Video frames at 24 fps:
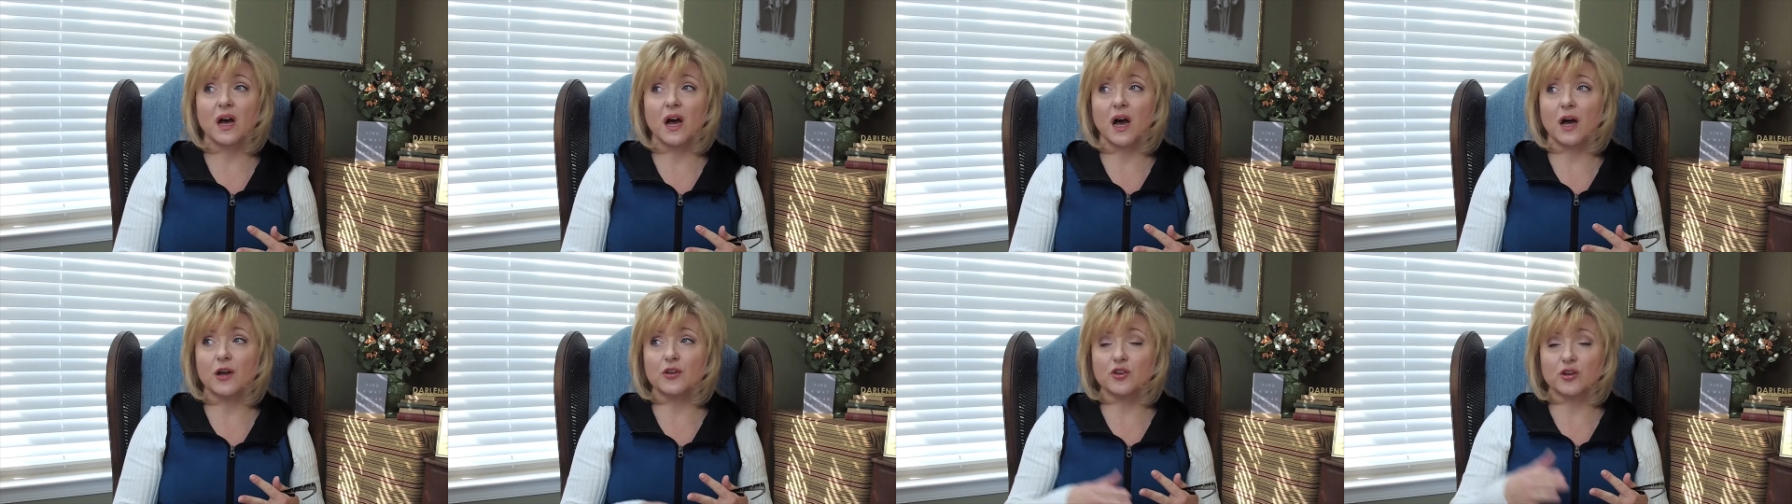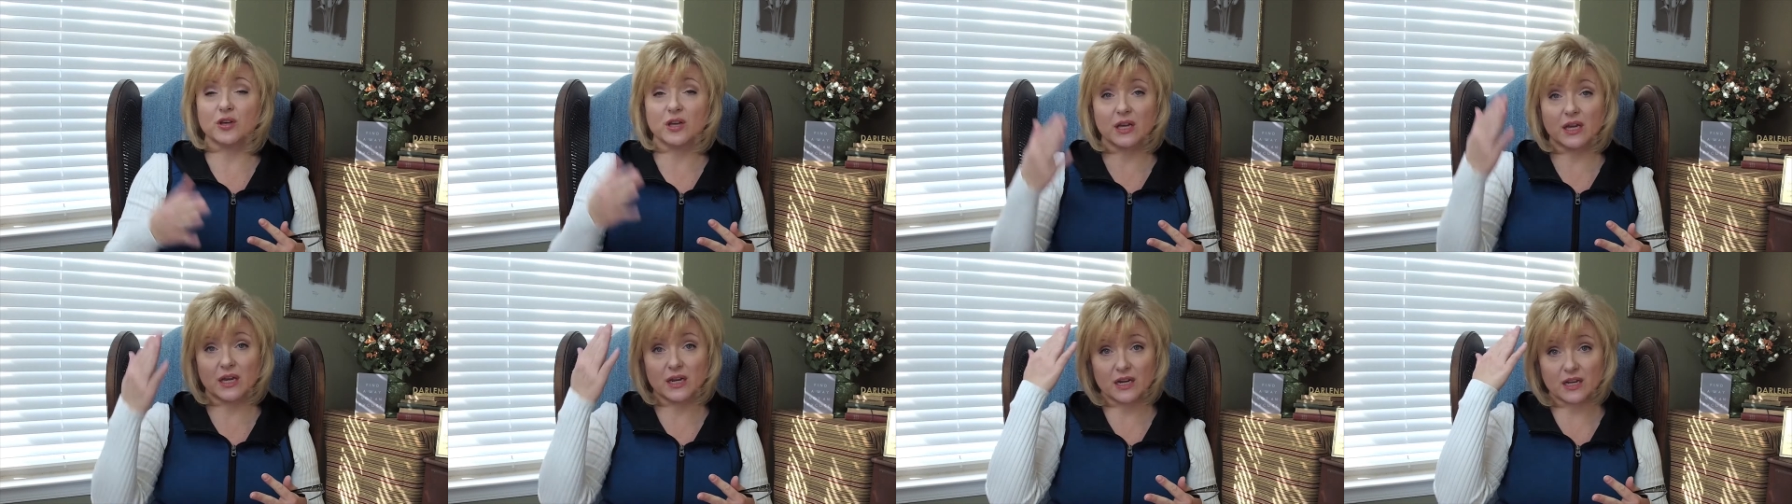Uh, you
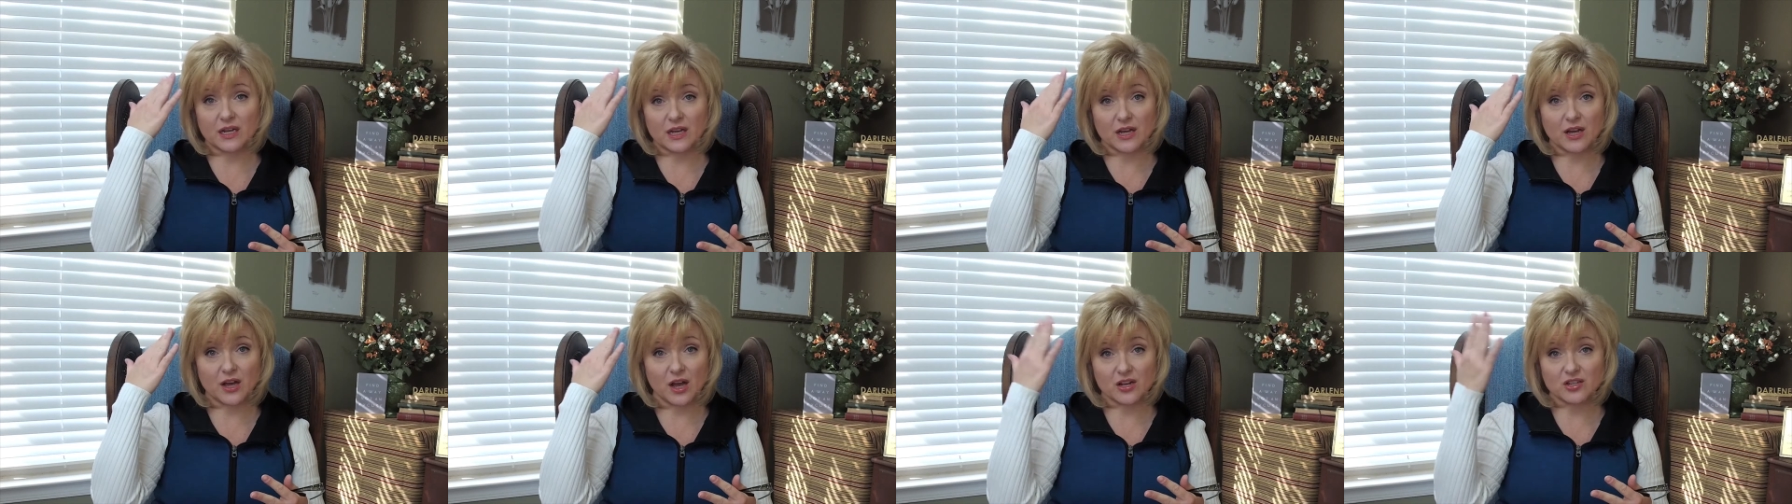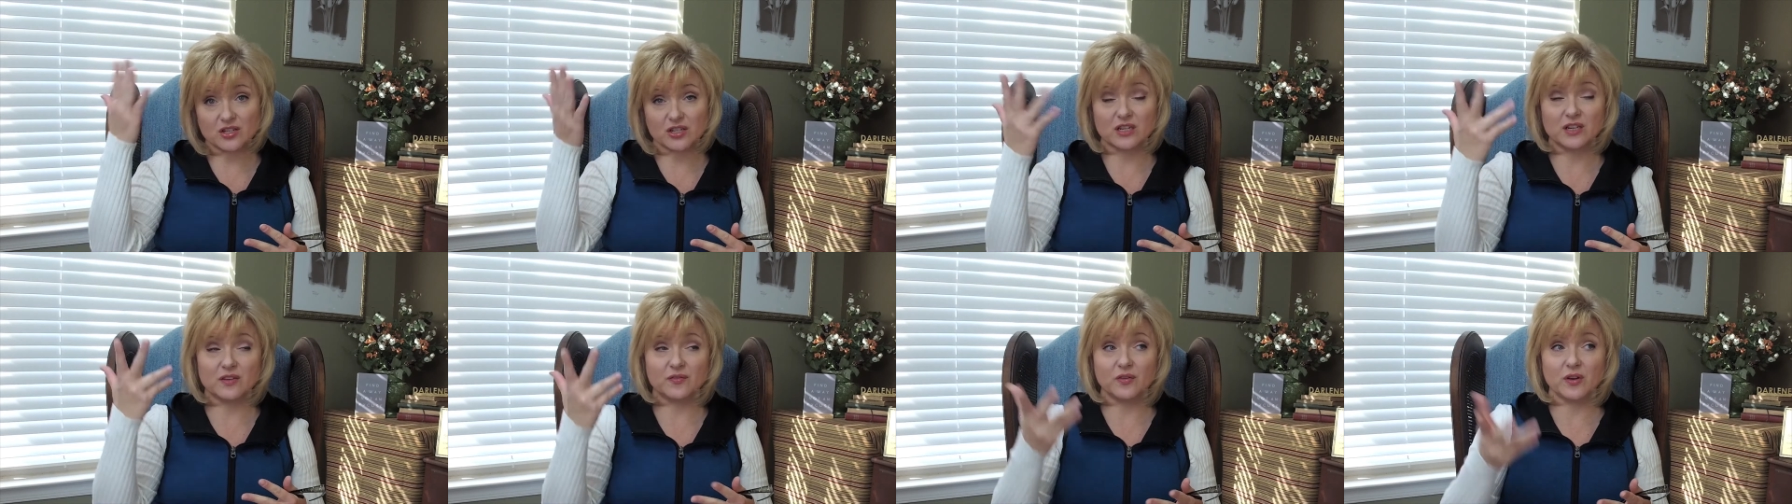could get a
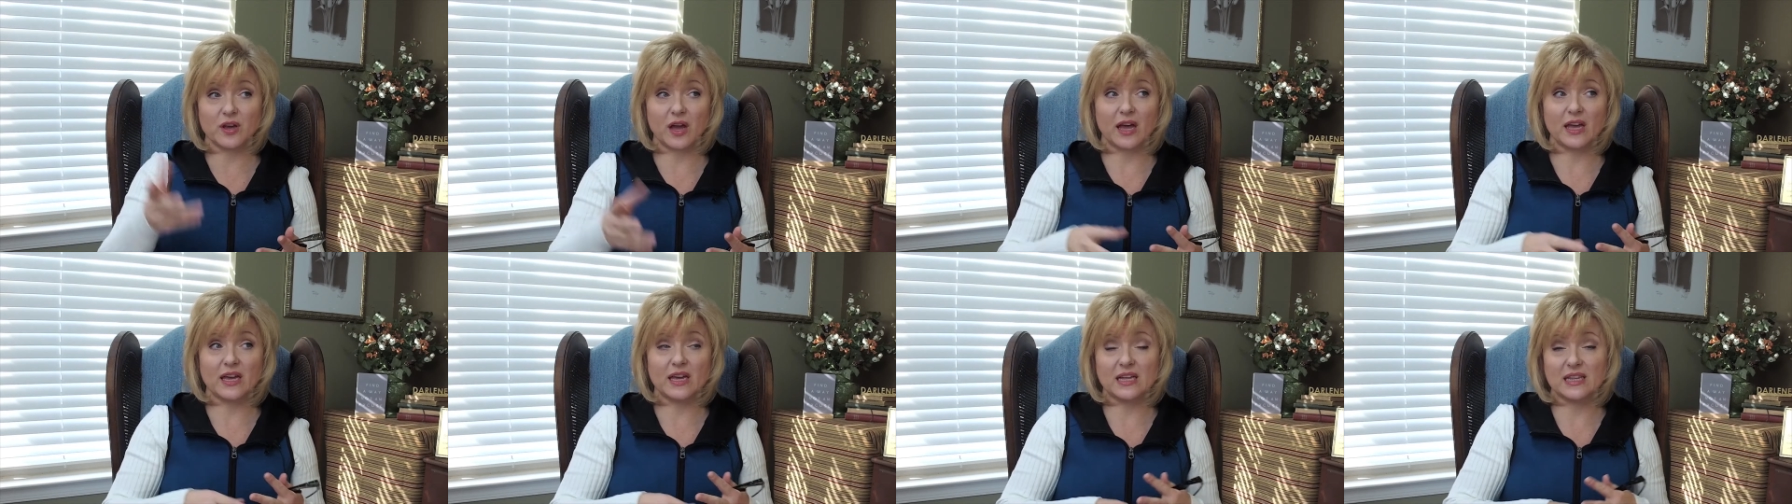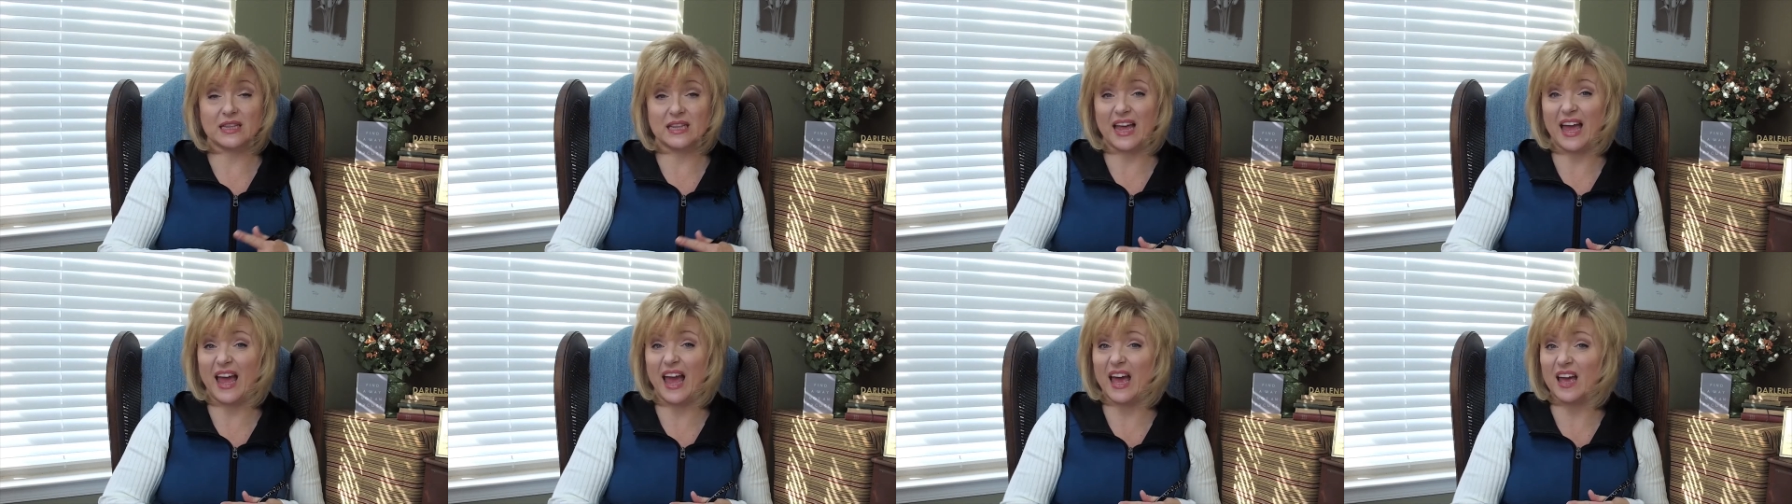concussion if you got hit
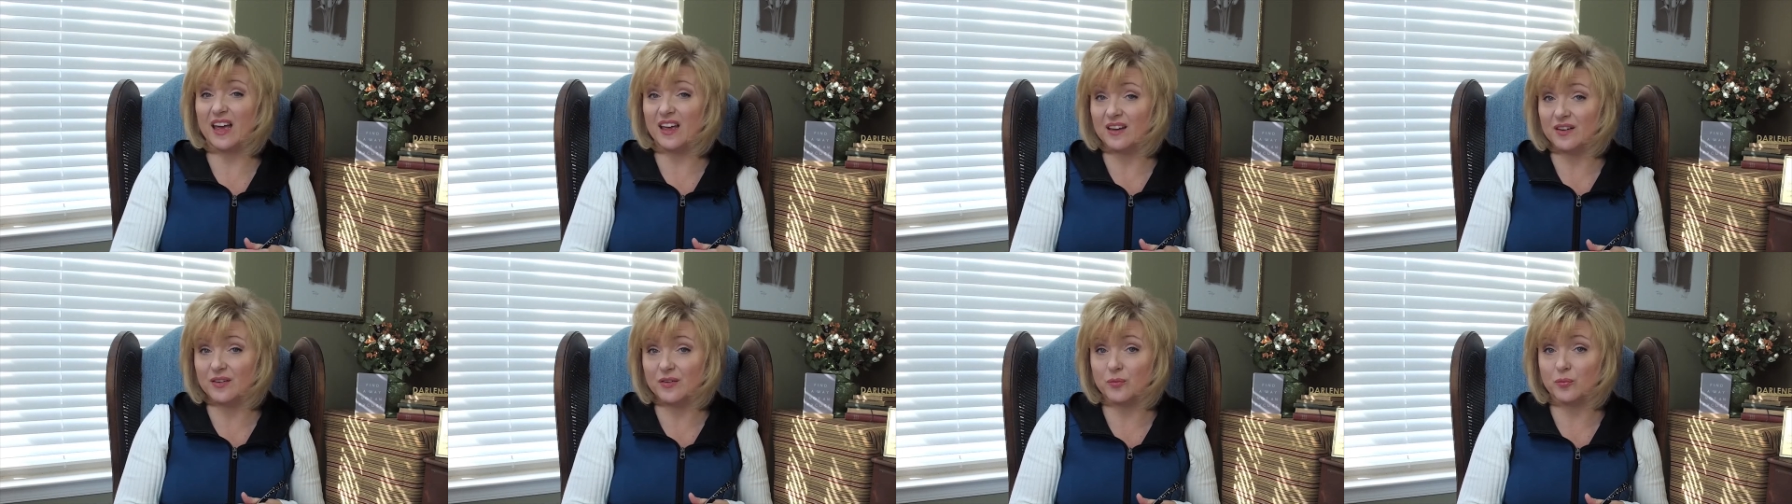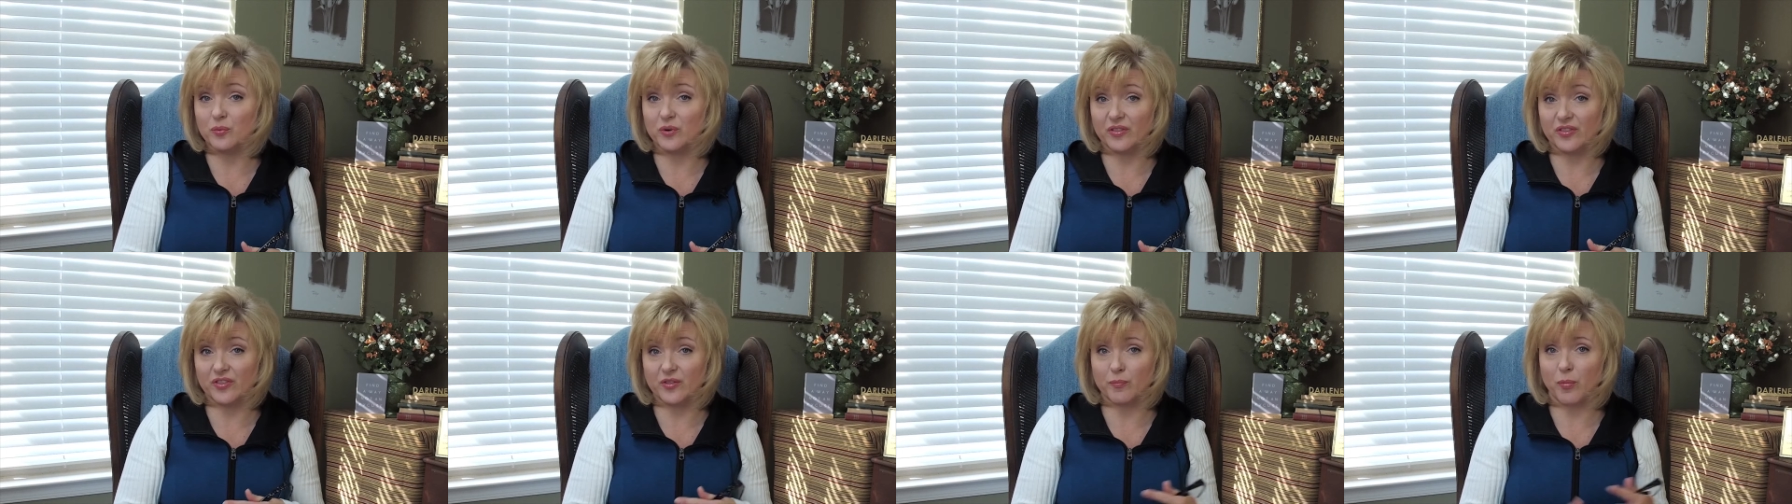in the head
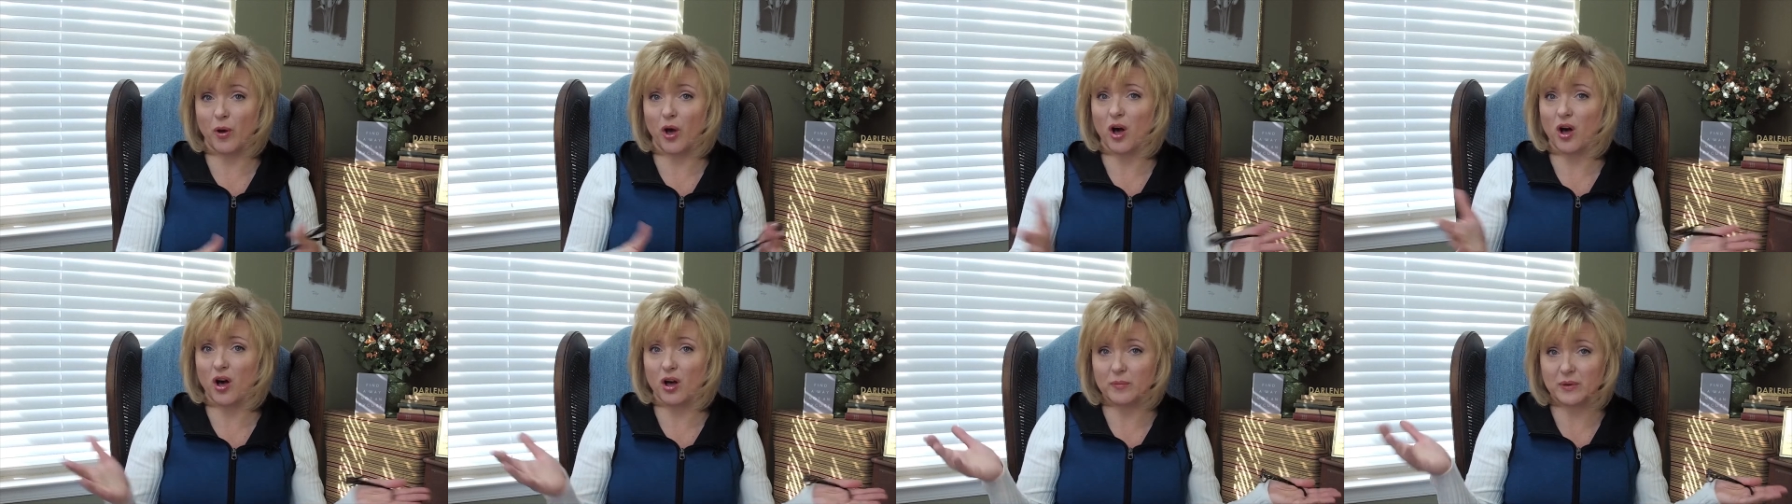with the ball.